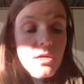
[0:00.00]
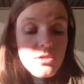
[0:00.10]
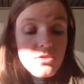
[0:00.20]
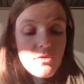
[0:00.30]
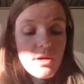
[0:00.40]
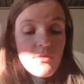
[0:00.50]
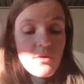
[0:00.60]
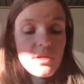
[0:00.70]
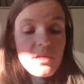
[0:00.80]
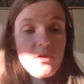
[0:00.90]
So I
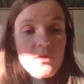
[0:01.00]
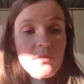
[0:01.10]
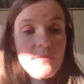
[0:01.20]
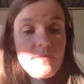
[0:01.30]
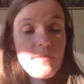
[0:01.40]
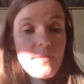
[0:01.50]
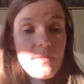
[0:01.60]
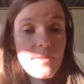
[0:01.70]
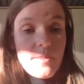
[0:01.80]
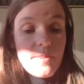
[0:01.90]
will here
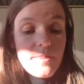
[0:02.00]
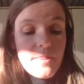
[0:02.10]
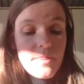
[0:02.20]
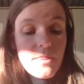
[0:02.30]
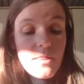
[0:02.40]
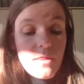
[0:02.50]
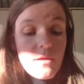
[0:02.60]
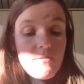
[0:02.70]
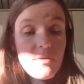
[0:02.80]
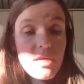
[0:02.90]

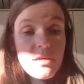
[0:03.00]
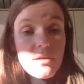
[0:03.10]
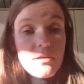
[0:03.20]
make